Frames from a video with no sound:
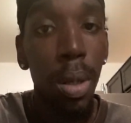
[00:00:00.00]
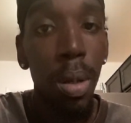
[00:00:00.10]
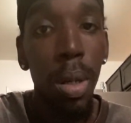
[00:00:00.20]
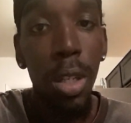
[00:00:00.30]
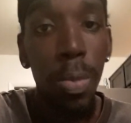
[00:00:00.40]

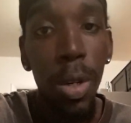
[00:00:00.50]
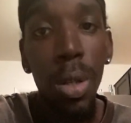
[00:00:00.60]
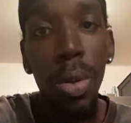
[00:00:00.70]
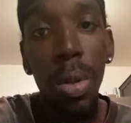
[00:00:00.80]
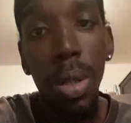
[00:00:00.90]
And the
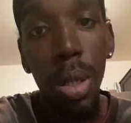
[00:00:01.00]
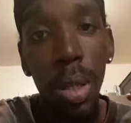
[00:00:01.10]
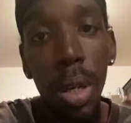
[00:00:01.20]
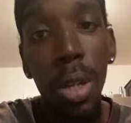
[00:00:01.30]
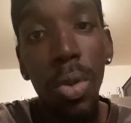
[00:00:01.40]
spiritual is
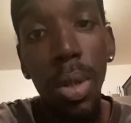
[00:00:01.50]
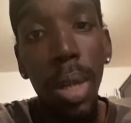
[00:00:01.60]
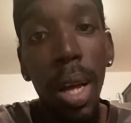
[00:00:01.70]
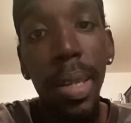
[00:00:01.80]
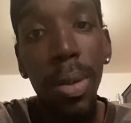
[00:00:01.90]
100
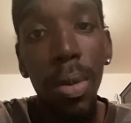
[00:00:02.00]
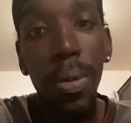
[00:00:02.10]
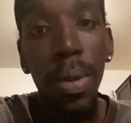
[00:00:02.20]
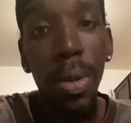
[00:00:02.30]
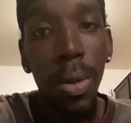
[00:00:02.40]
times over the
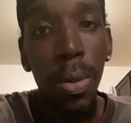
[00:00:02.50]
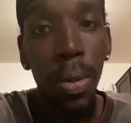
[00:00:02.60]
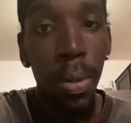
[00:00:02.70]
physical.